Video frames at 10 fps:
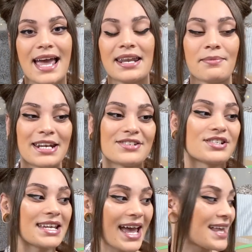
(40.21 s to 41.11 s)
and I managed
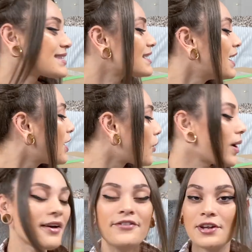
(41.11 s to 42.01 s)
to get
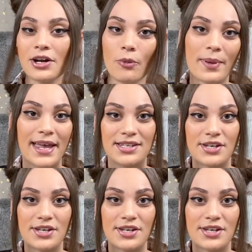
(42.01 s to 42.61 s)
quite a few little bits.